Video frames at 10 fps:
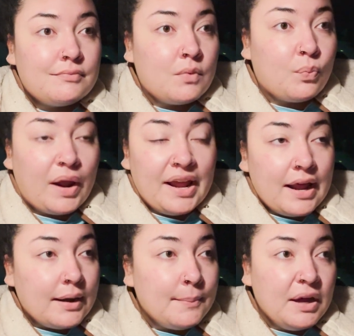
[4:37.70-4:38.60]
ran
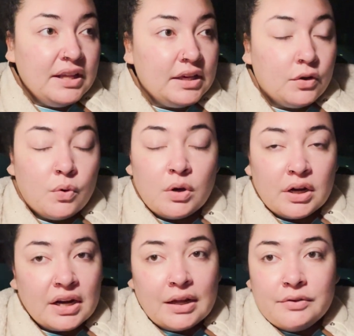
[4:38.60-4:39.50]
out of money,
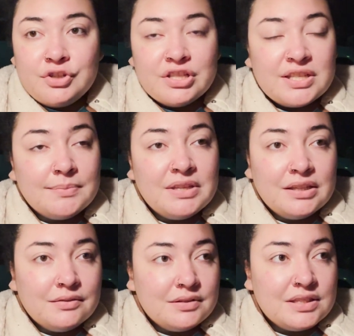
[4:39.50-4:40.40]
or just
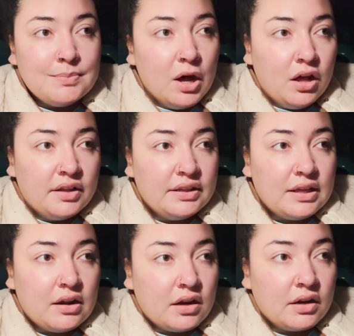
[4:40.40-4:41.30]
something small,
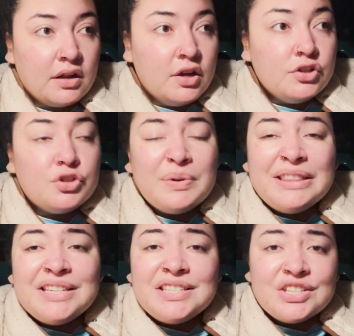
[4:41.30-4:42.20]
or
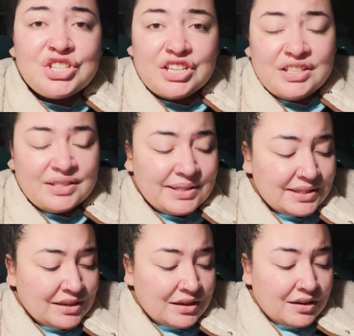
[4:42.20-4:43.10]
doing the
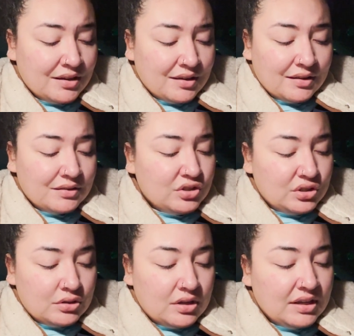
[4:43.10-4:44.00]
dishes.
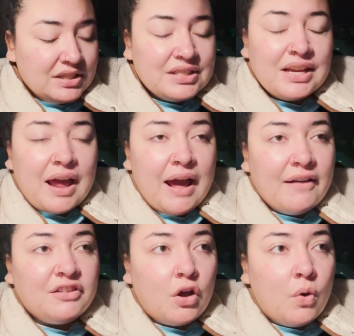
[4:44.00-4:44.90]
It doesn't
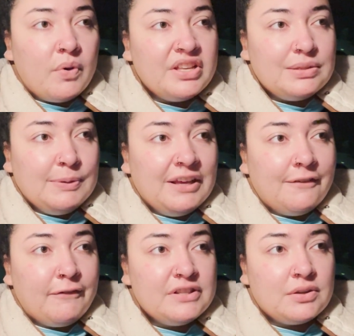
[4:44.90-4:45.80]
have to always be
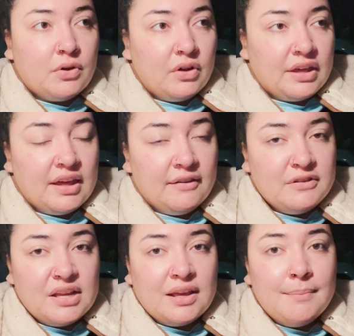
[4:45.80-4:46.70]
a physical
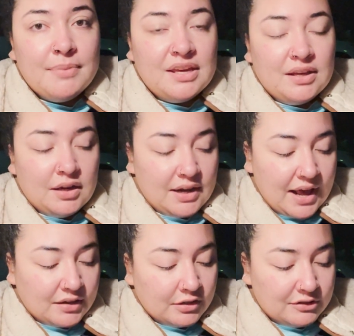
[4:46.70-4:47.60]
gift. It can be an
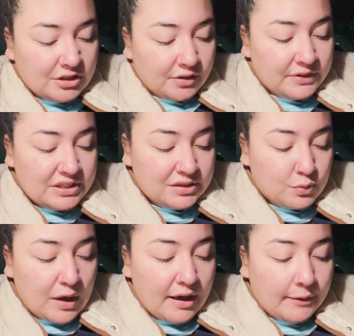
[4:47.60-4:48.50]
act of service as
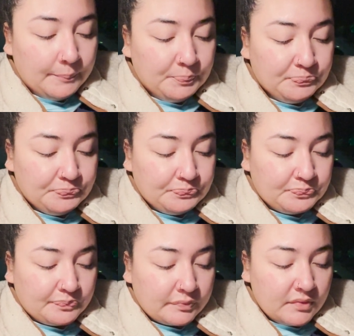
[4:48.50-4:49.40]
well.
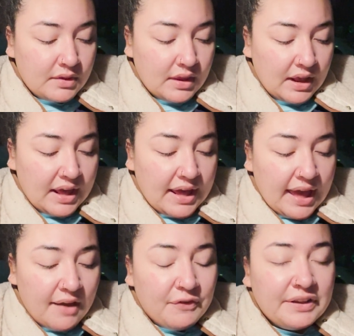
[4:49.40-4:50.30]

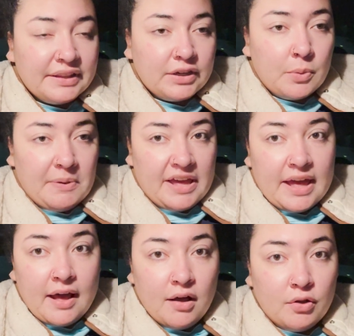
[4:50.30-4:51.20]
Every little bit
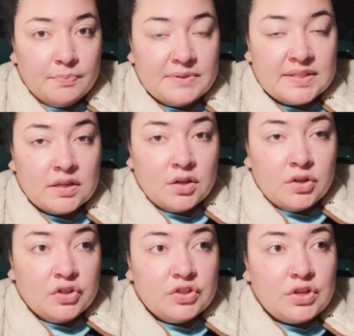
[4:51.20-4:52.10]
helps.
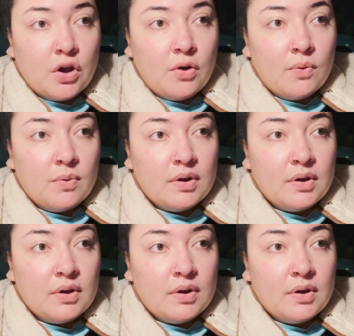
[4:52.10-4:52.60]
So